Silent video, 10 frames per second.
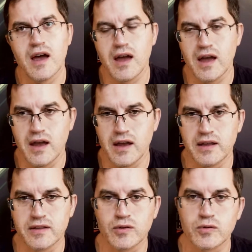
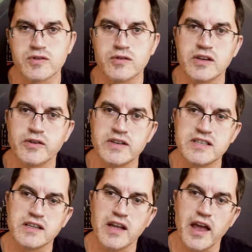and also
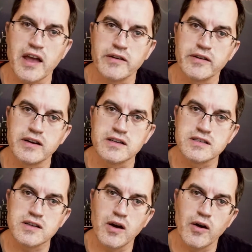decreasing the areas
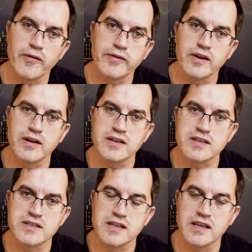of the
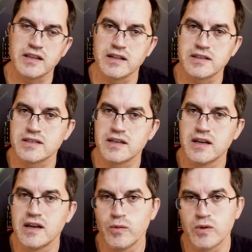signals
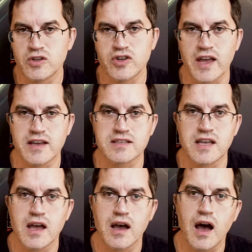which has
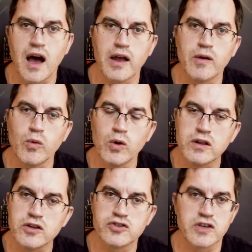high
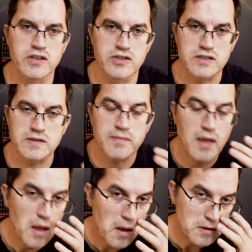voltage changes.
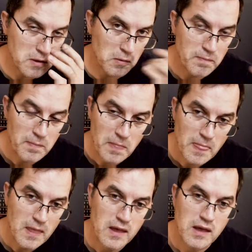So
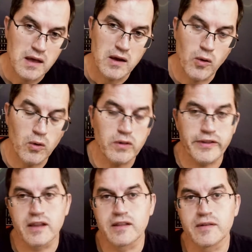all
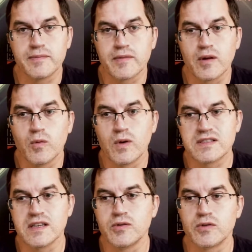that was
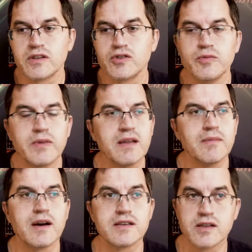in order to
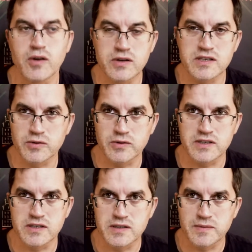minimize the noise
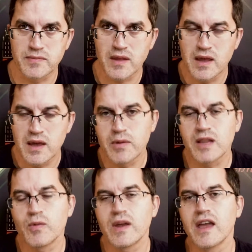sources, but
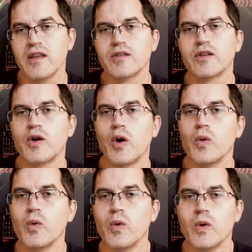we cannot
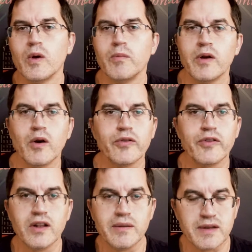go beyond the
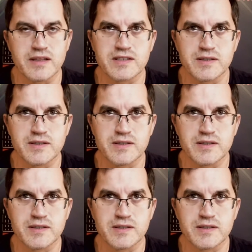limits.